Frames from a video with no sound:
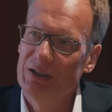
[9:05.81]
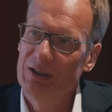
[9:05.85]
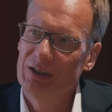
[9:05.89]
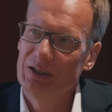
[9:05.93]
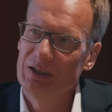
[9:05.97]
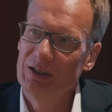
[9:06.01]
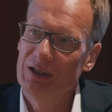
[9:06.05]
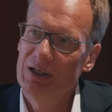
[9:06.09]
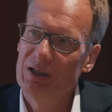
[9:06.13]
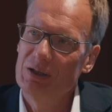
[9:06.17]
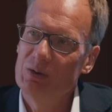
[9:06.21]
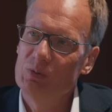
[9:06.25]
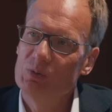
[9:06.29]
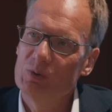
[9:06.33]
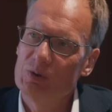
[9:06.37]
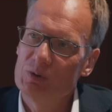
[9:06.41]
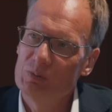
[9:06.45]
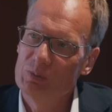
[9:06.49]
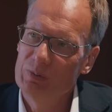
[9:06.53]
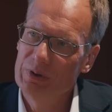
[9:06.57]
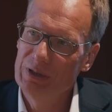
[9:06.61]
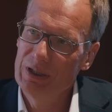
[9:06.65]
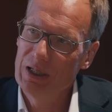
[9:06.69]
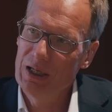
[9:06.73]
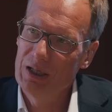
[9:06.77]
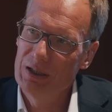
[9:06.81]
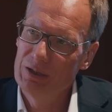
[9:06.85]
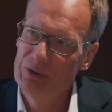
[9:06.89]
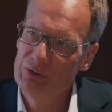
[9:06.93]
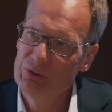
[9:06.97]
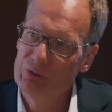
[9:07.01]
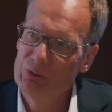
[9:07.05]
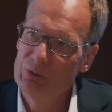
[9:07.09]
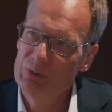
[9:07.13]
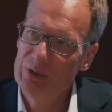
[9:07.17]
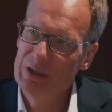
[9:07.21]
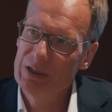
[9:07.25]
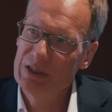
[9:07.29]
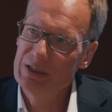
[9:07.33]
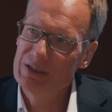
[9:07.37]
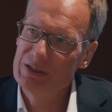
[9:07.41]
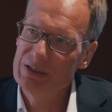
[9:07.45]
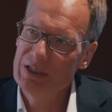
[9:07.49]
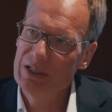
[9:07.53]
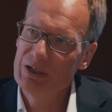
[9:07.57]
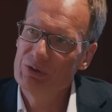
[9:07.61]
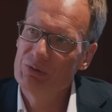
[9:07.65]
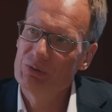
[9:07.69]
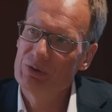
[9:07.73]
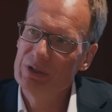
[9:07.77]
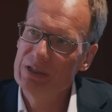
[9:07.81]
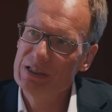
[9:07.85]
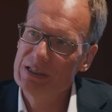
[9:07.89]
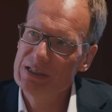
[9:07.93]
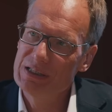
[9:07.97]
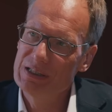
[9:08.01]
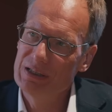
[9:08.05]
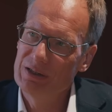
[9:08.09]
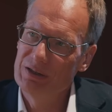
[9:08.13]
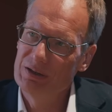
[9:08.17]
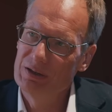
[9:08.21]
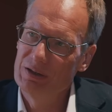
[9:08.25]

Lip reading: And now what we are doing is increasing